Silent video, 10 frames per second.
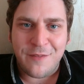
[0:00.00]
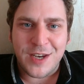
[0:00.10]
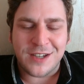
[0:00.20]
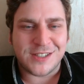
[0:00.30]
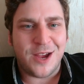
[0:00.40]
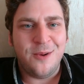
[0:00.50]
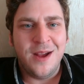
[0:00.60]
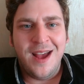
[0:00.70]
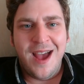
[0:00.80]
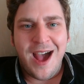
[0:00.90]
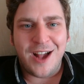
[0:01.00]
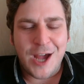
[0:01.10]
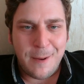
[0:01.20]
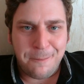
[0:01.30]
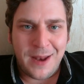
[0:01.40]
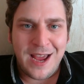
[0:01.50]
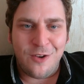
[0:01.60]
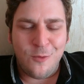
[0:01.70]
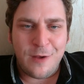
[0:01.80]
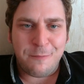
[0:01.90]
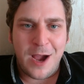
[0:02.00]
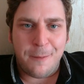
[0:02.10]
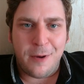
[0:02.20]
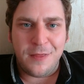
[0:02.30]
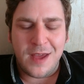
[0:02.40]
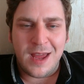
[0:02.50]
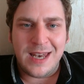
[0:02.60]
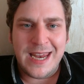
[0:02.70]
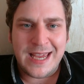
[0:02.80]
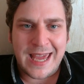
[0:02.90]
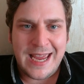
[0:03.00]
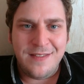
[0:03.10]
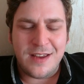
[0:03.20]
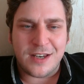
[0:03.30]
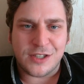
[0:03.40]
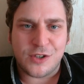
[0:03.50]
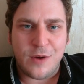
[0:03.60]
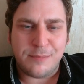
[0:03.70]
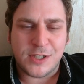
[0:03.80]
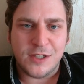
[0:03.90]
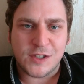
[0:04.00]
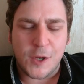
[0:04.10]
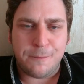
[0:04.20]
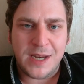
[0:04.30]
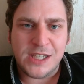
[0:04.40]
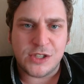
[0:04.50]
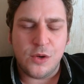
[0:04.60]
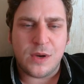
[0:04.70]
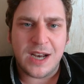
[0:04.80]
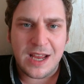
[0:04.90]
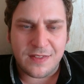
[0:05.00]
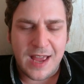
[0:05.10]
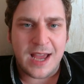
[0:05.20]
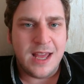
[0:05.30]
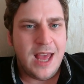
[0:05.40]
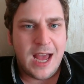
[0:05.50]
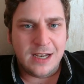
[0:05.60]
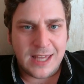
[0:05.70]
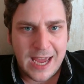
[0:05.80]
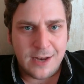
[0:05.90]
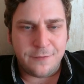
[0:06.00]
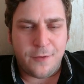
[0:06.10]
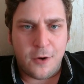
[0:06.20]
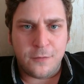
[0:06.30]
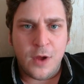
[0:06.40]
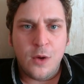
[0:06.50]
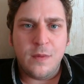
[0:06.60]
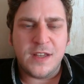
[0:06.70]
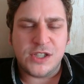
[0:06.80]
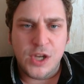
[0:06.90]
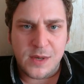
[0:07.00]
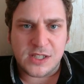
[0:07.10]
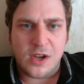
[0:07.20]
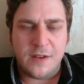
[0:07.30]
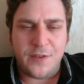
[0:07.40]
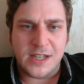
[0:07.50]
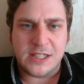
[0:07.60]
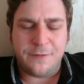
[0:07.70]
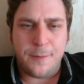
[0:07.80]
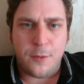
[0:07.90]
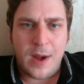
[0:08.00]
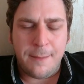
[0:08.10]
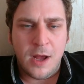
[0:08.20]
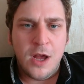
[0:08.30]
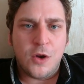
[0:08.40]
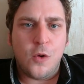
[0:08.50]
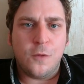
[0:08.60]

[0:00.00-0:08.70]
you. So come and play along with me. I'll put the link in the description, so please do click that and get involved with this new exciting fantasy football app called